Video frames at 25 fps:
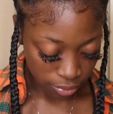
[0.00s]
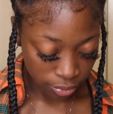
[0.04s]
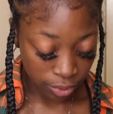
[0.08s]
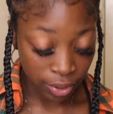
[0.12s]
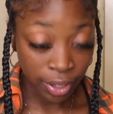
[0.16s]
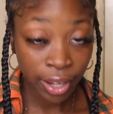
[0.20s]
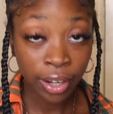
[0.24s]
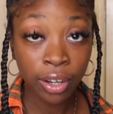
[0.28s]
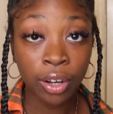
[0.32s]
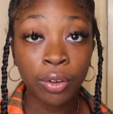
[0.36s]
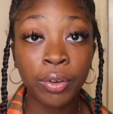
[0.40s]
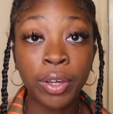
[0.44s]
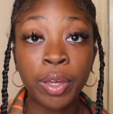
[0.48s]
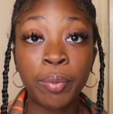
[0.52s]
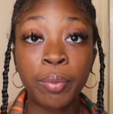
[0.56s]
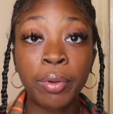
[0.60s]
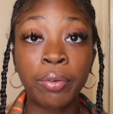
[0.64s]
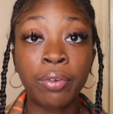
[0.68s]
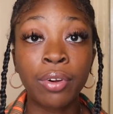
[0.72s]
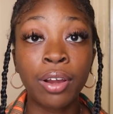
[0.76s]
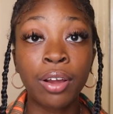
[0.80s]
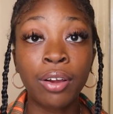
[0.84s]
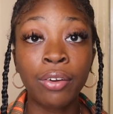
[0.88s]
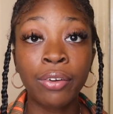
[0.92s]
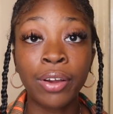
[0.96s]
Now don't get me
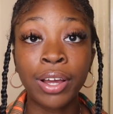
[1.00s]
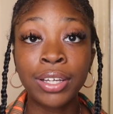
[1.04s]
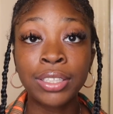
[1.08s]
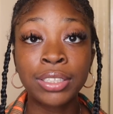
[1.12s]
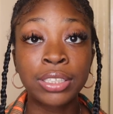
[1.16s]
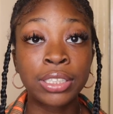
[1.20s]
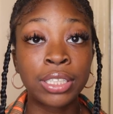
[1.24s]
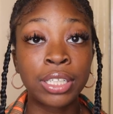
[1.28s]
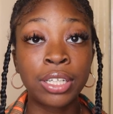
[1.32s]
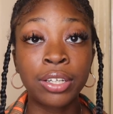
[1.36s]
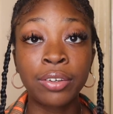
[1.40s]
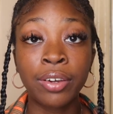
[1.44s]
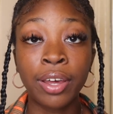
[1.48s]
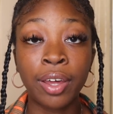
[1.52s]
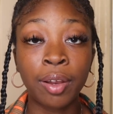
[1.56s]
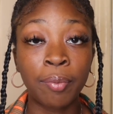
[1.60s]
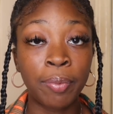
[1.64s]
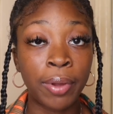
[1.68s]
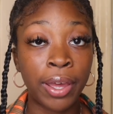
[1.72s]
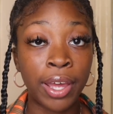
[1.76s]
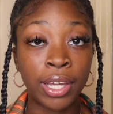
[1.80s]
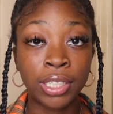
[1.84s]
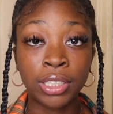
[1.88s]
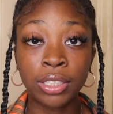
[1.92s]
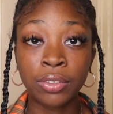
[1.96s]
wrong, I still had a
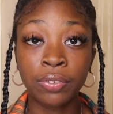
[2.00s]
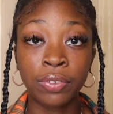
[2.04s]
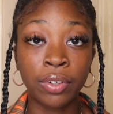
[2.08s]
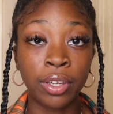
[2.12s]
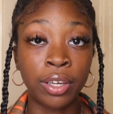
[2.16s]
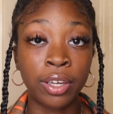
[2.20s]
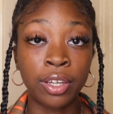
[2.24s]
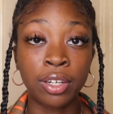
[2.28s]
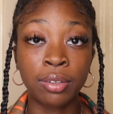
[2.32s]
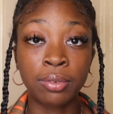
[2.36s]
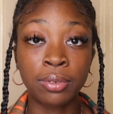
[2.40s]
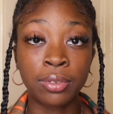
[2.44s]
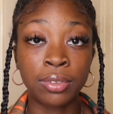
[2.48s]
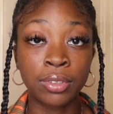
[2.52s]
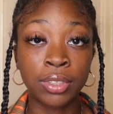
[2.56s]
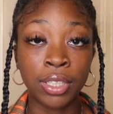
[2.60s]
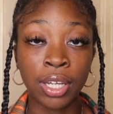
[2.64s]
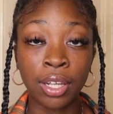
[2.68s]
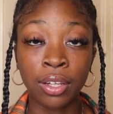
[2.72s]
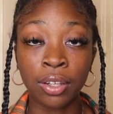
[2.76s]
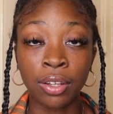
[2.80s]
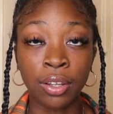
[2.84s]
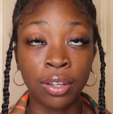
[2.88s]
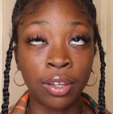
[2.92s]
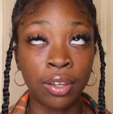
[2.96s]
passion for animals.
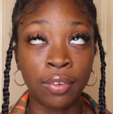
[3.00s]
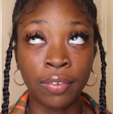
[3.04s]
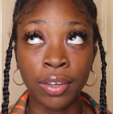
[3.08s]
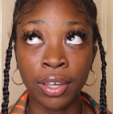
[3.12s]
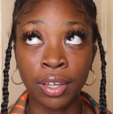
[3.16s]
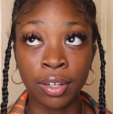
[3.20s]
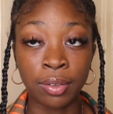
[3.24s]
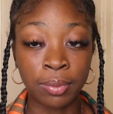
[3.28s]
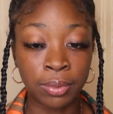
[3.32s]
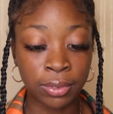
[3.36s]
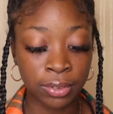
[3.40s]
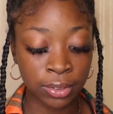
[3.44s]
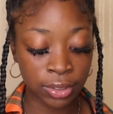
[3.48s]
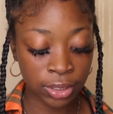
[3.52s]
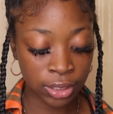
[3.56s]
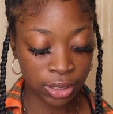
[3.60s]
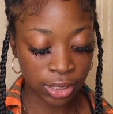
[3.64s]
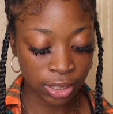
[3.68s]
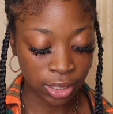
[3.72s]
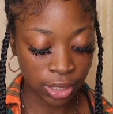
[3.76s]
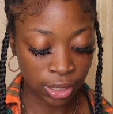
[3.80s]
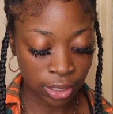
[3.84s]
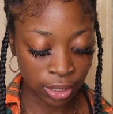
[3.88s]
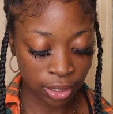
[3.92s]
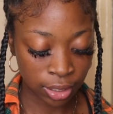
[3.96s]
I love animals
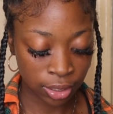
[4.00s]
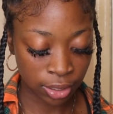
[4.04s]
to death.